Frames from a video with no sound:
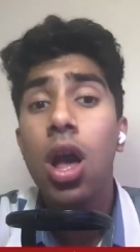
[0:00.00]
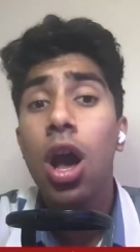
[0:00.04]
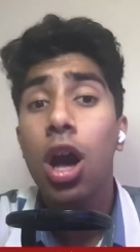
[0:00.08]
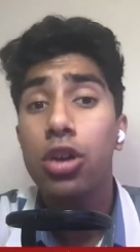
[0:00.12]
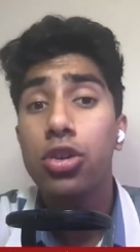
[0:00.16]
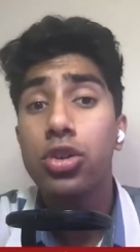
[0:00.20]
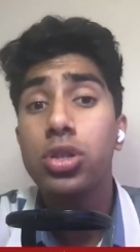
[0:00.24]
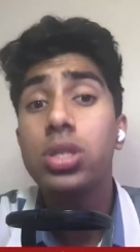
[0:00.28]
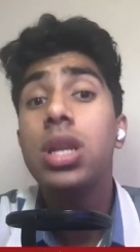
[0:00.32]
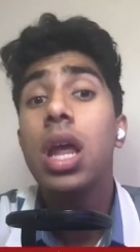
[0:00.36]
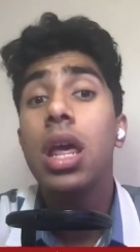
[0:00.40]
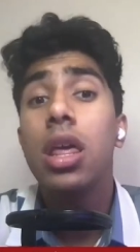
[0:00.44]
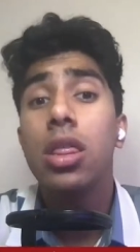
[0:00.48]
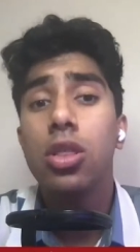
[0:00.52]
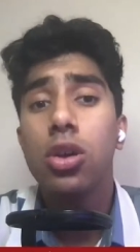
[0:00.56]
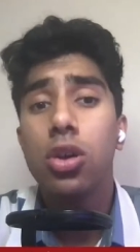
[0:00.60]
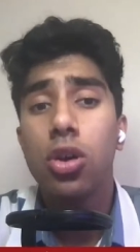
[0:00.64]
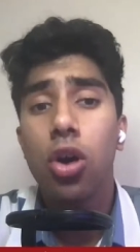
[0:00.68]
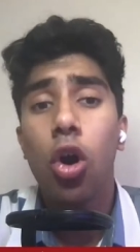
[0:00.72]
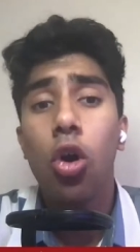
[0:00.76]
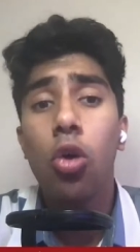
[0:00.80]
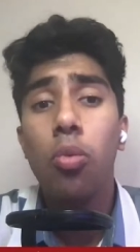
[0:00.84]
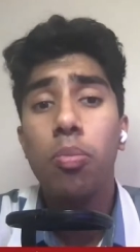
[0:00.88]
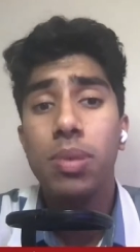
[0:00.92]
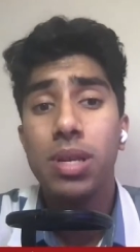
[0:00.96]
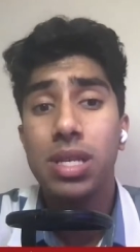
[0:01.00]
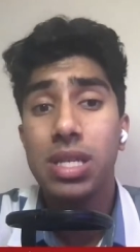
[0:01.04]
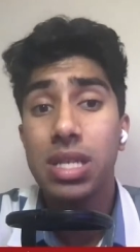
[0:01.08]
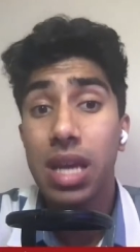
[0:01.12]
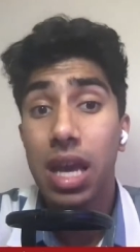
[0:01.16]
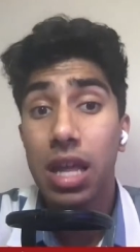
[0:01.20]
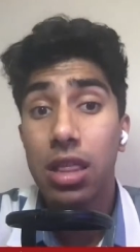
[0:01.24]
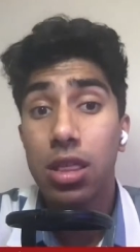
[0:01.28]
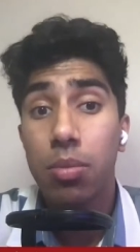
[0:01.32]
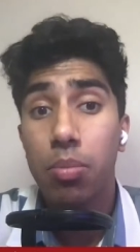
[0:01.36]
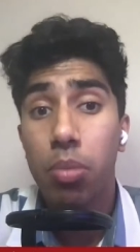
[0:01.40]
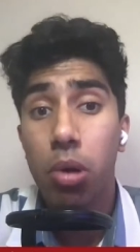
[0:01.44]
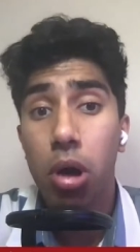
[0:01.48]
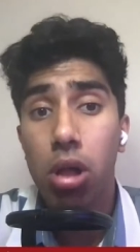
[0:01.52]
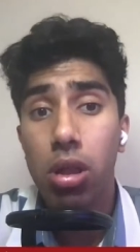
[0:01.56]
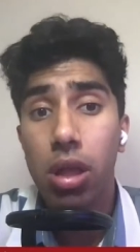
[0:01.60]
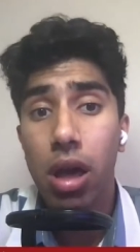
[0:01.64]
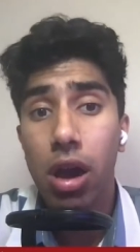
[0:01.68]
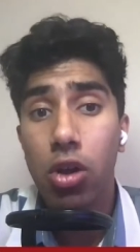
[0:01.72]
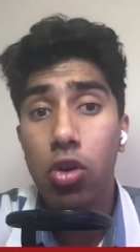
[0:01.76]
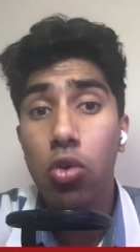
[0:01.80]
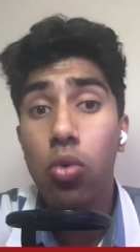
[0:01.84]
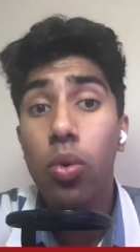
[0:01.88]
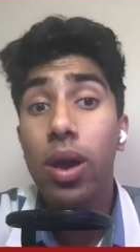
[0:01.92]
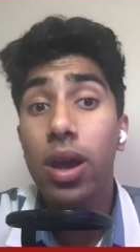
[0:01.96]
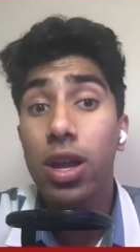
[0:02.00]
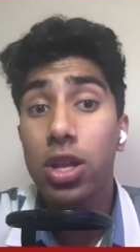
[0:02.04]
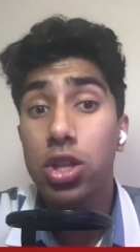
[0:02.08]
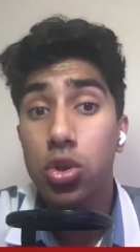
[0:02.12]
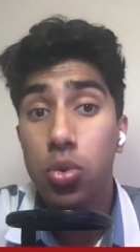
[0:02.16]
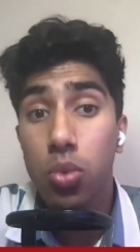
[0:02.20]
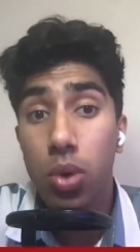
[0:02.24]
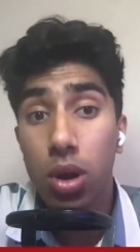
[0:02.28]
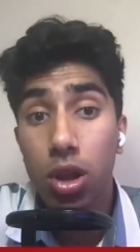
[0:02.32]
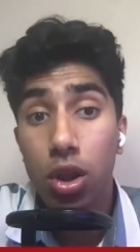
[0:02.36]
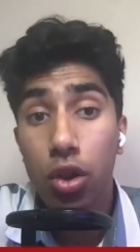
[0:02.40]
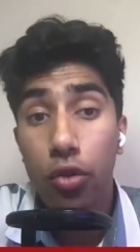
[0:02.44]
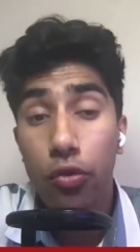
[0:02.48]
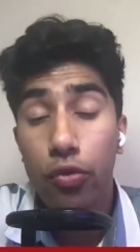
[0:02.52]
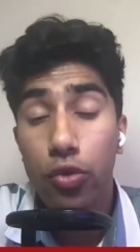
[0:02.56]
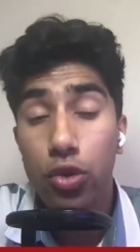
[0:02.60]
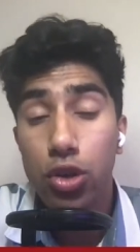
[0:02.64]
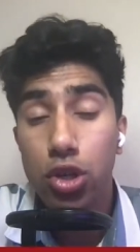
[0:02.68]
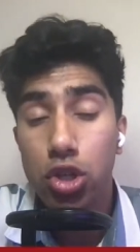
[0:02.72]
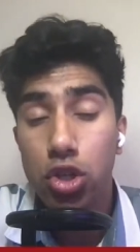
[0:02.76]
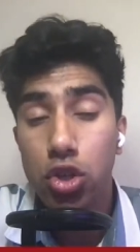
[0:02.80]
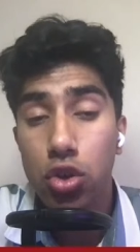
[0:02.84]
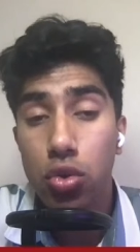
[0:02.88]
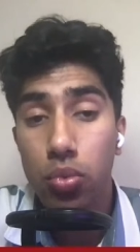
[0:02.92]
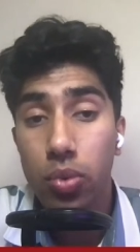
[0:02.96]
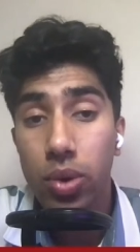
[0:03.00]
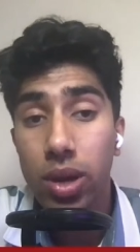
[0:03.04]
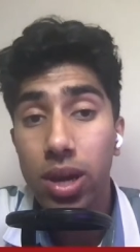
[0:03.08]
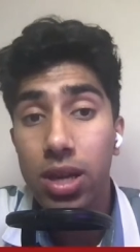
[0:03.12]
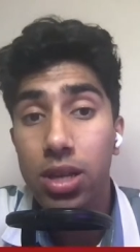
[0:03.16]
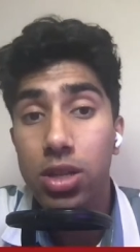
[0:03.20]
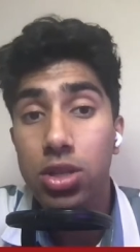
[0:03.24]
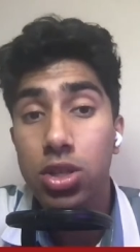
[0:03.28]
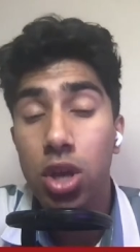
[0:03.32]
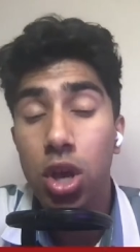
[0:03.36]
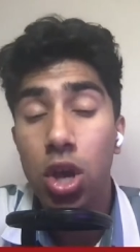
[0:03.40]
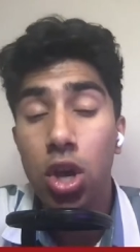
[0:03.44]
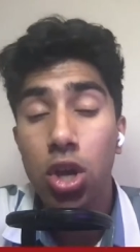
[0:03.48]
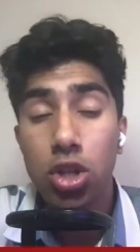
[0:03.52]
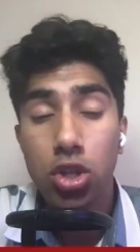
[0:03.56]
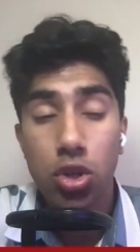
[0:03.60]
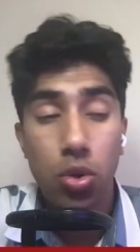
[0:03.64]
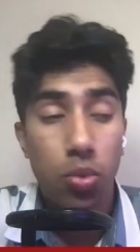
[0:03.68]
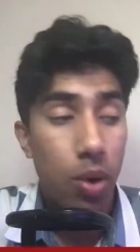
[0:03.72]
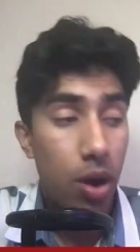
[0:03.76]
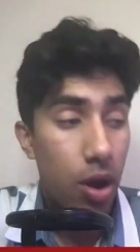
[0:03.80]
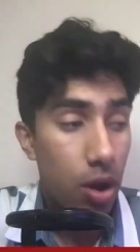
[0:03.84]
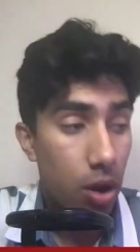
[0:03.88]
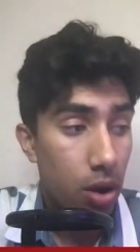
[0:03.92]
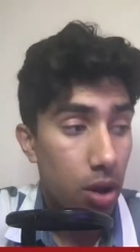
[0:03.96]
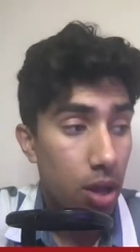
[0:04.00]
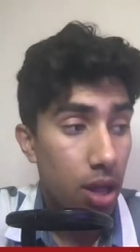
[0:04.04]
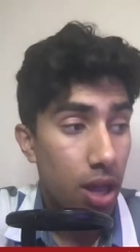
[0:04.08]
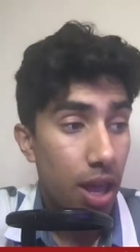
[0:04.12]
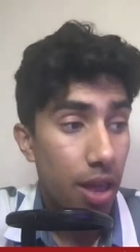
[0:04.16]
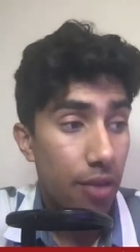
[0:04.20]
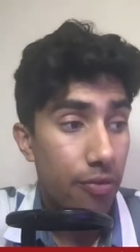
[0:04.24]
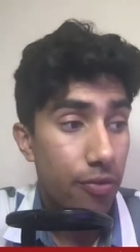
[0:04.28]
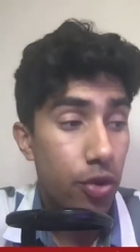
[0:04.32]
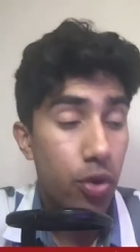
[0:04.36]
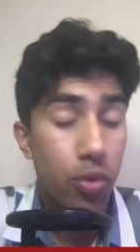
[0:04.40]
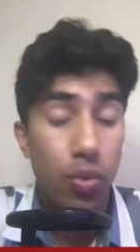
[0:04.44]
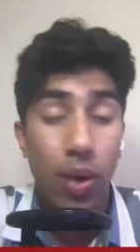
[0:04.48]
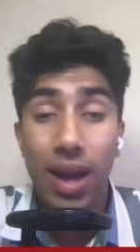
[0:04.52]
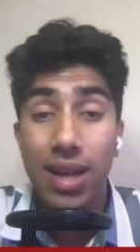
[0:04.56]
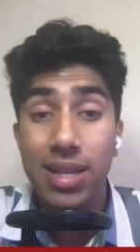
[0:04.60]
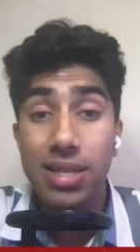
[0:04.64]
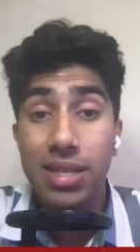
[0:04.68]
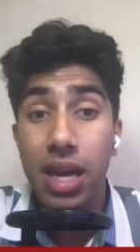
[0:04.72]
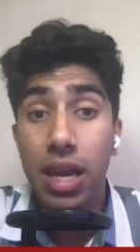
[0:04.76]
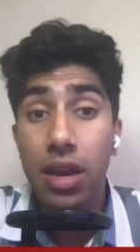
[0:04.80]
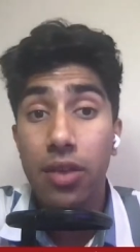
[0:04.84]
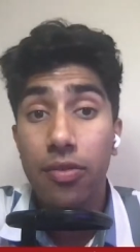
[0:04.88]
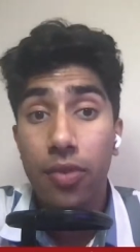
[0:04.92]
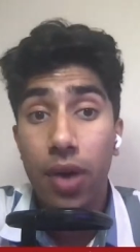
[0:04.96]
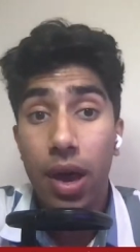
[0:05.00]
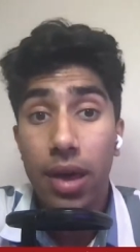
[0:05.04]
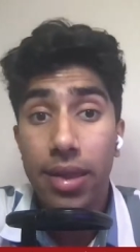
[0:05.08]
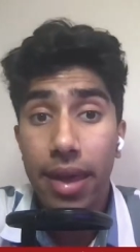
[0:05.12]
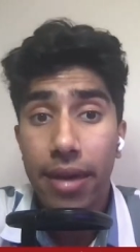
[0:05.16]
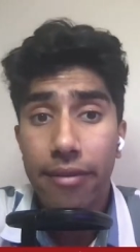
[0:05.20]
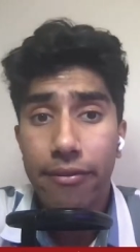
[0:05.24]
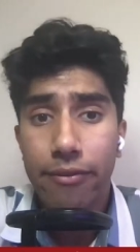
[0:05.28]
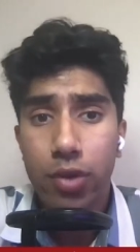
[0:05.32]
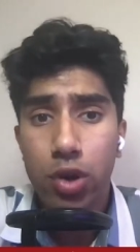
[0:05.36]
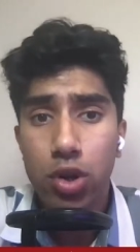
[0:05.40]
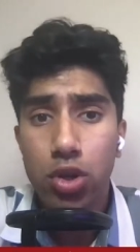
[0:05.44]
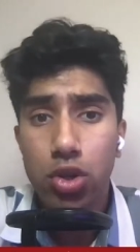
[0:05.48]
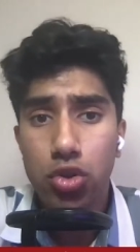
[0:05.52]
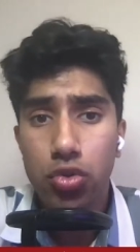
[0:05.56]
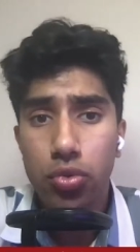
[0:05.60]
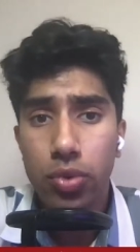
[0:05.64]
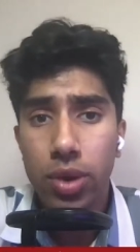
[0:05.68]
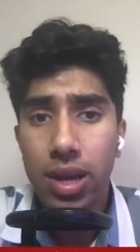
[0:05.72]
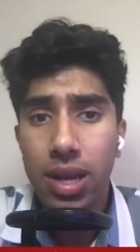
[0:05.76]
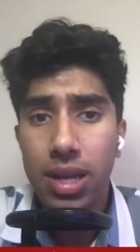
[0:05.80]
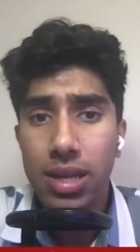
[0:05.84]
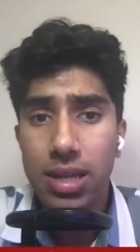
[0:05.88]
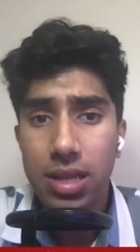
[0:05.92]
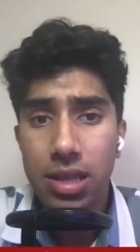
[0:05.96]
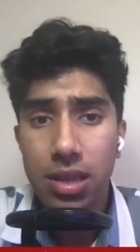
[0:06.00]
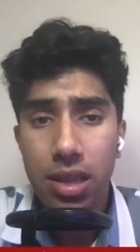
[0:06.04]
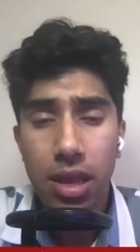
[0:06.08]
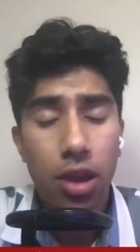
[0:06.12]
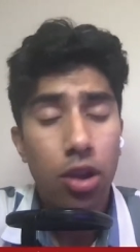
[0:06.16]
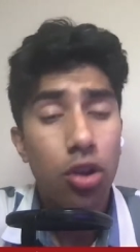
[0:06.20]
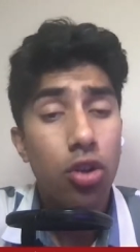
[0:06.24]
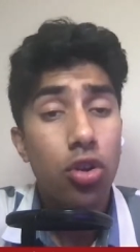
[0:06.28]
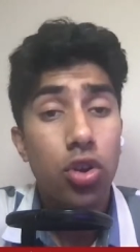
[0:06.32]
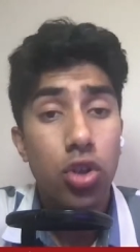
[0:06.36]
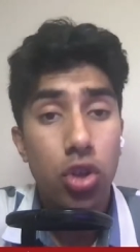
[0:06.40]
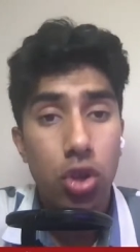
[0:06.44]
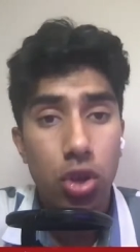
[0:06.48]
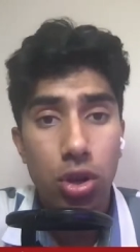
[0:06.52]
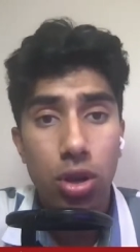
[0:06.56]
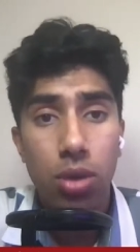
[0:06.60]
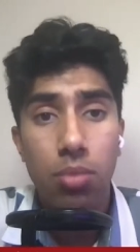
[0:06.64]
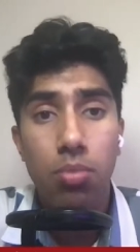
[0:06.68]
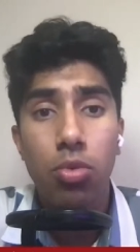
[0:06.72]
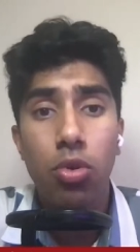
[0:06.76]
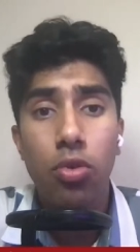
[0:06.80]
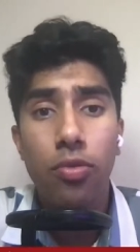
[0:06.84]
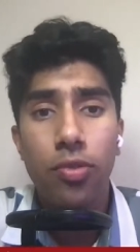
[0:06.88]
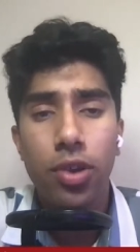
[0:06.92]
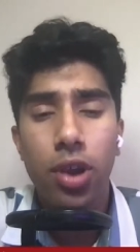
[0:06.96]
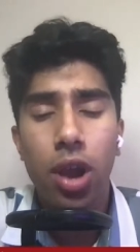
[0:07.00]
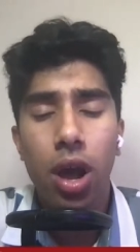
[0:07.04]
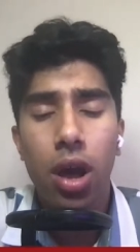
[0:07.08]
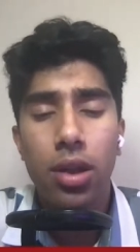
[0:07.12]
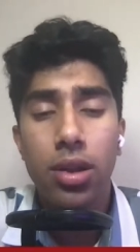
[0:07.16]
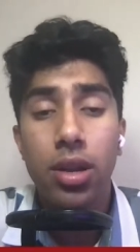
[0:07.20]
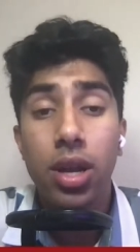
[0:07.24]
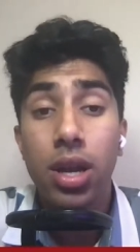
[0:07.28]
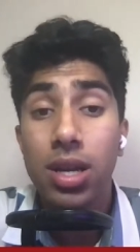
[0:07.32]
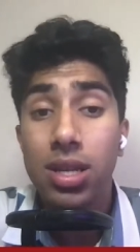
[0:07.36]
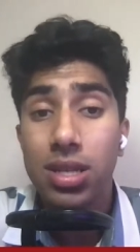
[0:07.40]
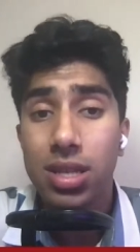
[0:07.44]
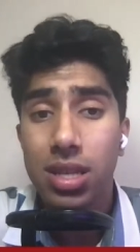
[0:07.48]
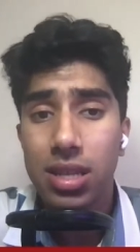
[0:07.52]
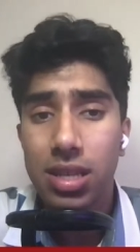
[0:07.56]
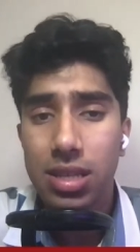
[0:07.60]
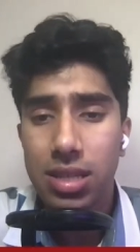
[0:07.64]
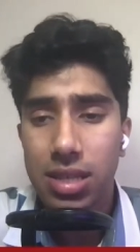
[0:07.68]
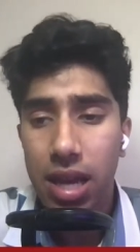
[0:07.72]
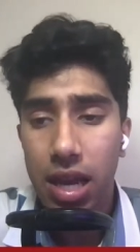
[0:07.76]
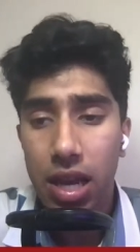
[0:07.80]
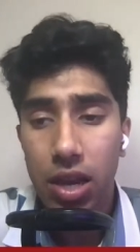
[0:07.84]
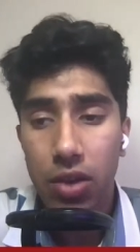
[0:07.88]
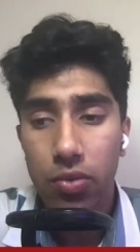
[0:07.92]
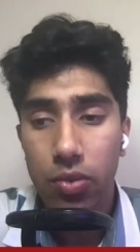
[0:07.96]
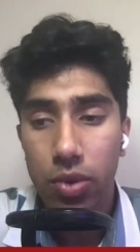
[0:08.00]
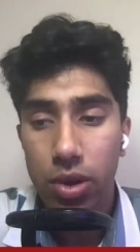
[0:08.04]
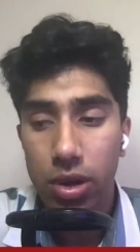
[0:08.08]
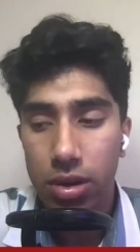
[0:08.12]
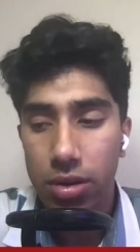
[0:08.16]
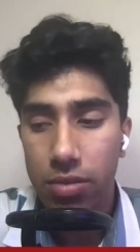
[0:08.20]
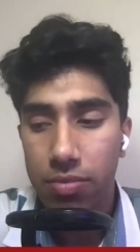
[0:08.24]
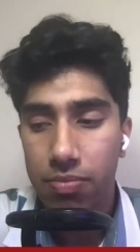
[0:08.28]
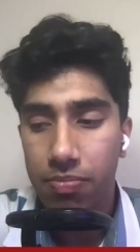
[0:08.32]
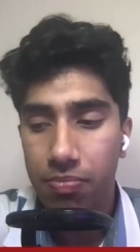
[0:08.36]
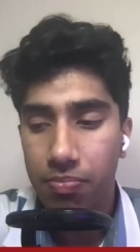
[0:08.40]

Understanding the hope is to get the ball out quick to one of your first 2 reads, to where if you identify that first read isn't there, you can move it on to the second read.